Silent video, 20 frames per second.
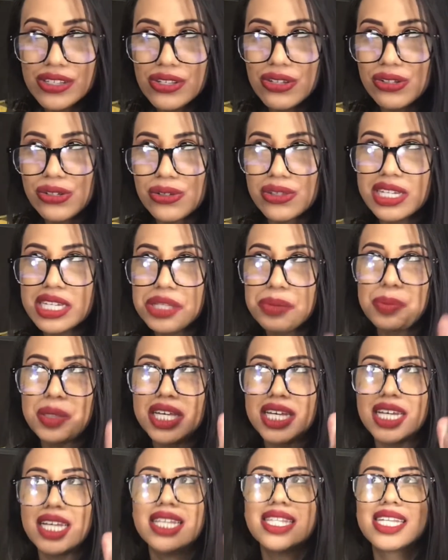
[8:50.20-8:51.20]
do this
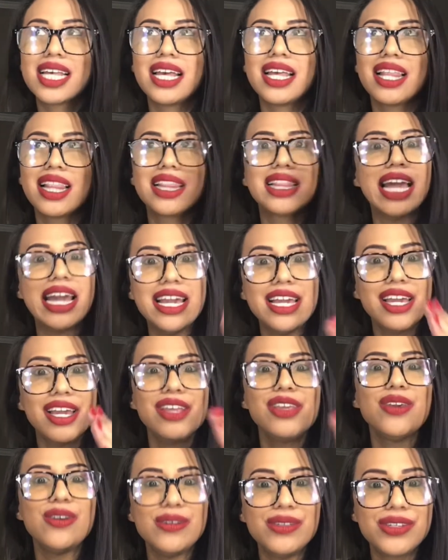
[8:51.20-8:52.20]
because they can
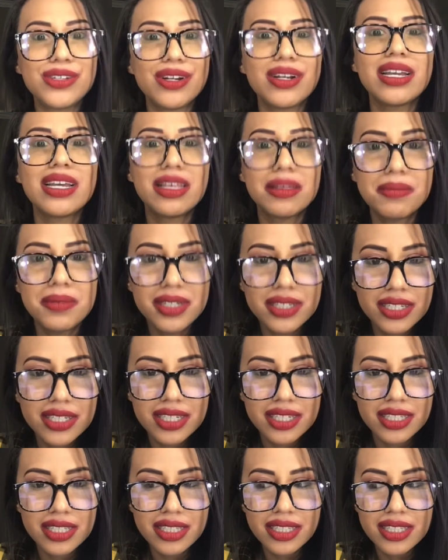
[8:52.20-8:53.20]
use your
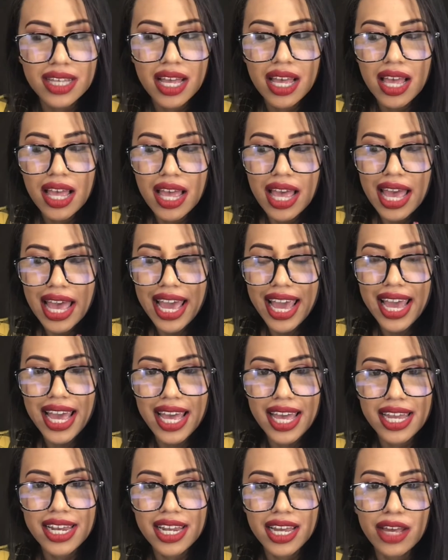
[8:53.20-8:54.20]
images,
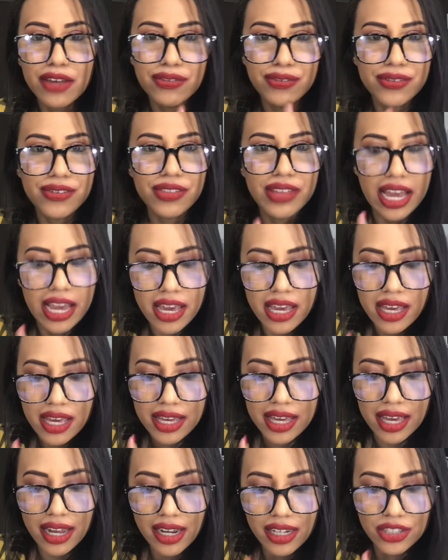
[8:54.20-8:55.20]
and if they
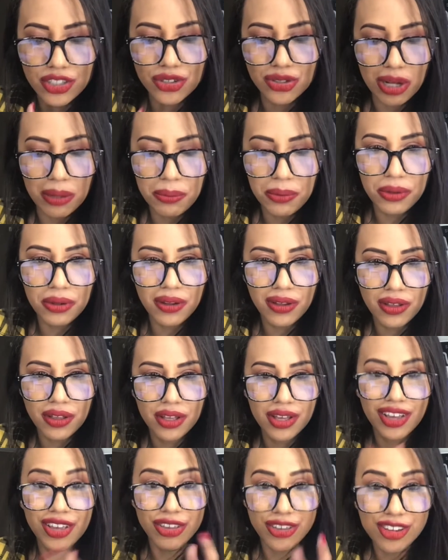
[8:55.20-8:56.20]
get in trouble,
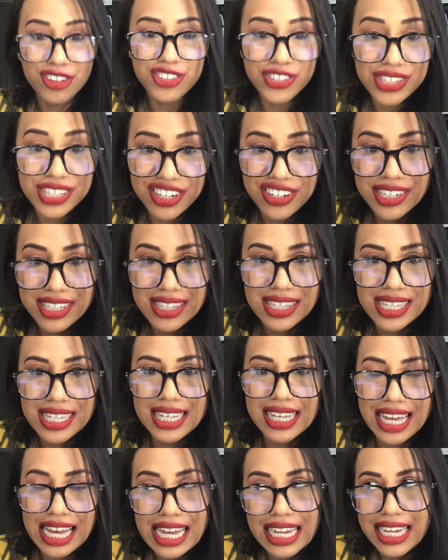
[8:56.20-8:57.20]
you seriously
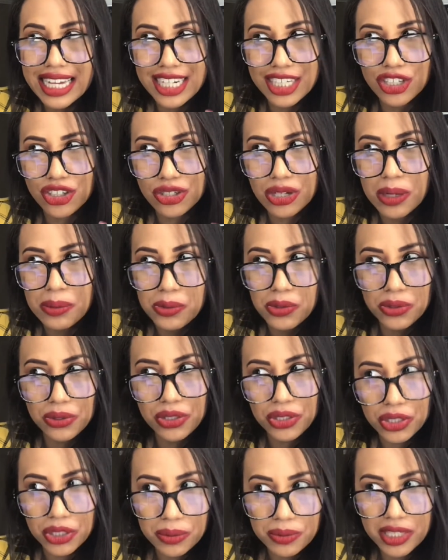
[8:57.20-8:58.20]
can get in trouble
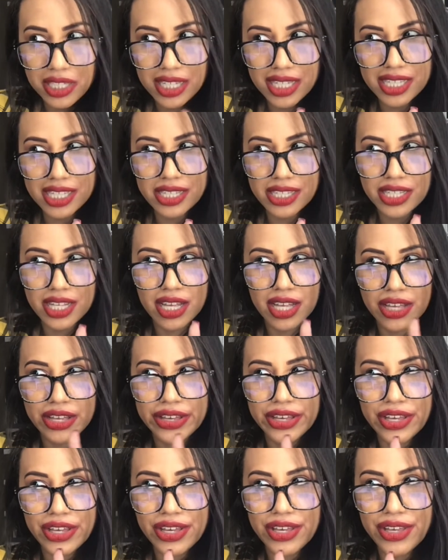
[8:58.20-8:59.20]
too, because
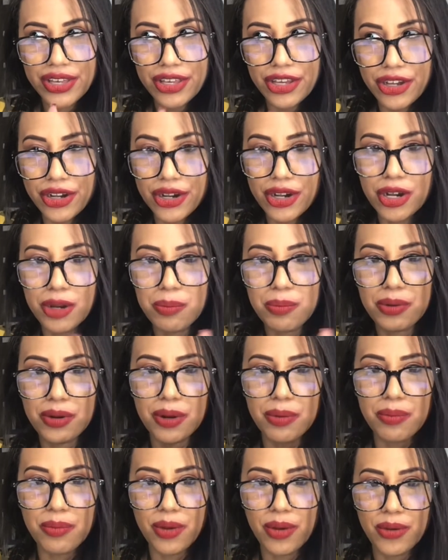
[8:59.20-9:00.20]
you're
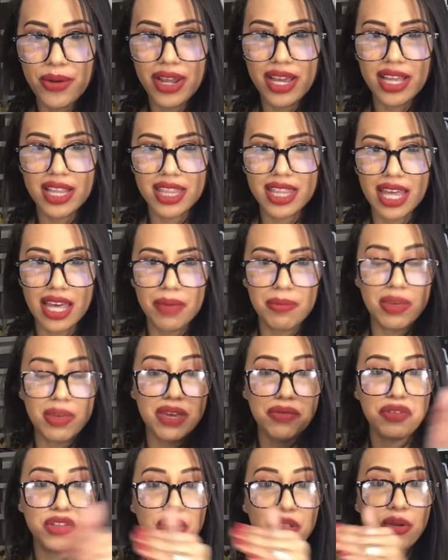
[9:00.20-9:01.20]
promoting them.
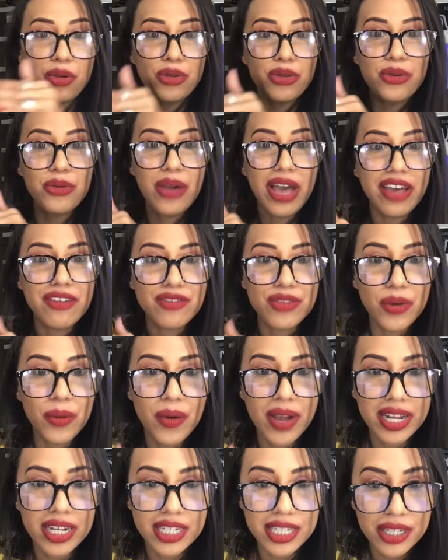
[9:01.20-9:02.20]
Even though you have no
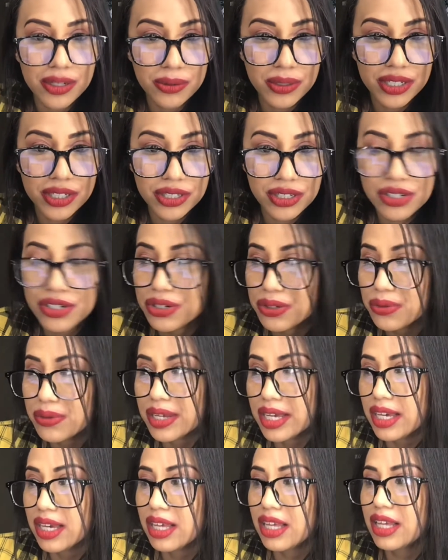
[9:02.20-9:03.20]
idea what you're
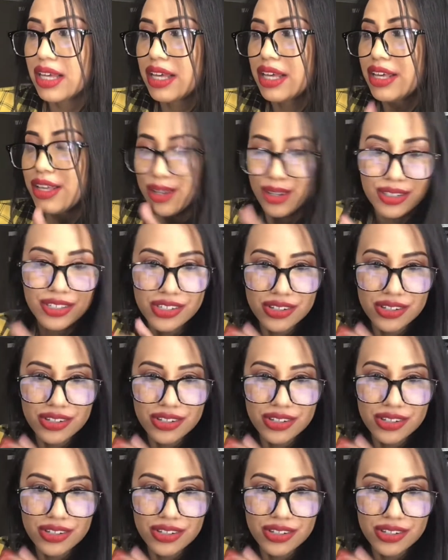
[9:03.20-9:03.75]
doing, you're still